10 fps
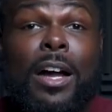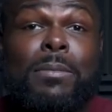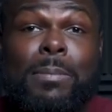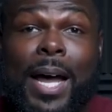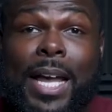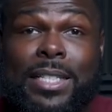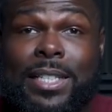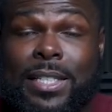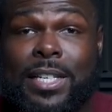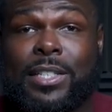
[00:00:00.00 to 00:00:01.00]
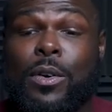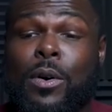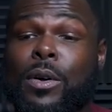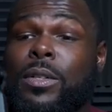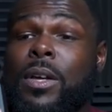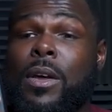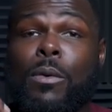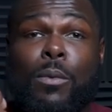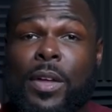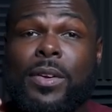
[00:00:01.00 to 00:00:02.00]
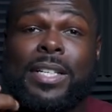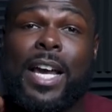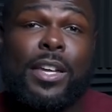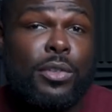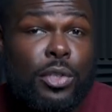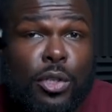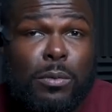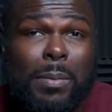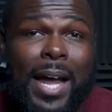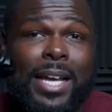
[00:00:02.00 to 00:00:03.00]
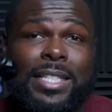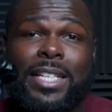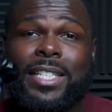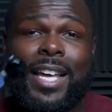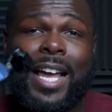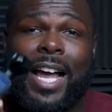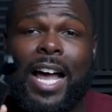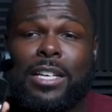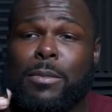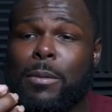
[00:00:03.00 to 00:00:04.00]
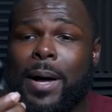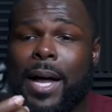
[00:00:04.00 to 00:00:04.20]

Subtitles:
unbiased decision on whether or not you should buy a DJI Osmo